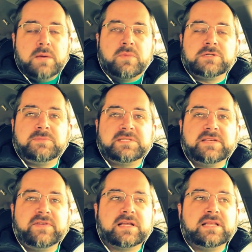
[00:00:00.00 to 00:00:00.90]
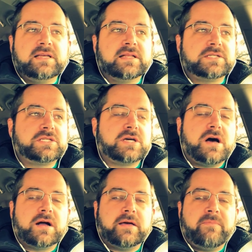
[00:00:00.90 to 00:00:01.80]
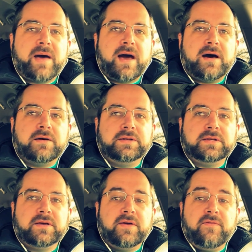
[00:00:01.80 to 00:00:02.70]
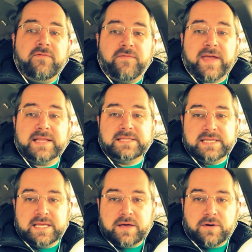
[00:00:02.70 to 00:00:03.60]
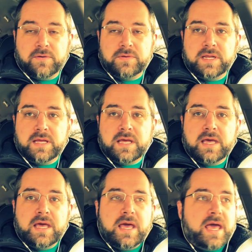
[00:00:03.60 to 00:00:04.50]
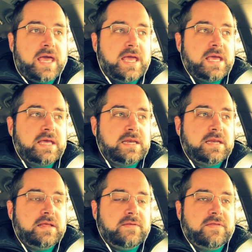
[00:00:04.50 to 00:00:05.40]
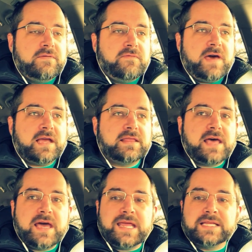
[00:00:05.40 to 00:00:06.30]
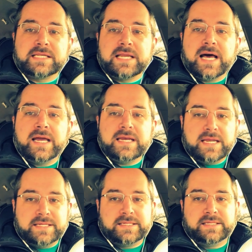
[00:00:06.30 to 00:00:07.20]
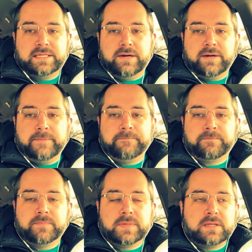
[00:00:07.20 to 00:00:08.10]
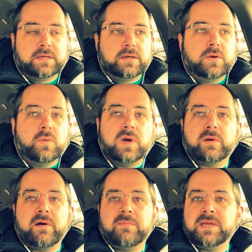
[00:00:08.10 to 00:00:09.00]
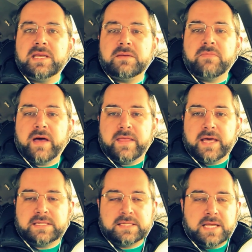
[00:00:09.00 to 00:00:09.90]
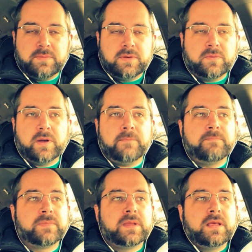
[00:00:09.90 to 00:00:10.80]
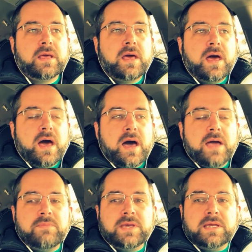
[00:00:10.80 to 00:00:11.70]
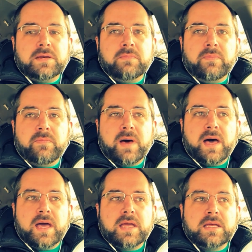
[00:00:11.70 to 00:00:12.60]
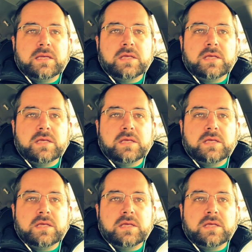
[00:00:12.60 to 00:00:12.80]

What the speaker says: More specifically, let's talk about fancy code and the fact that it's not necessary. What do I mean by that statement? Well, I mean by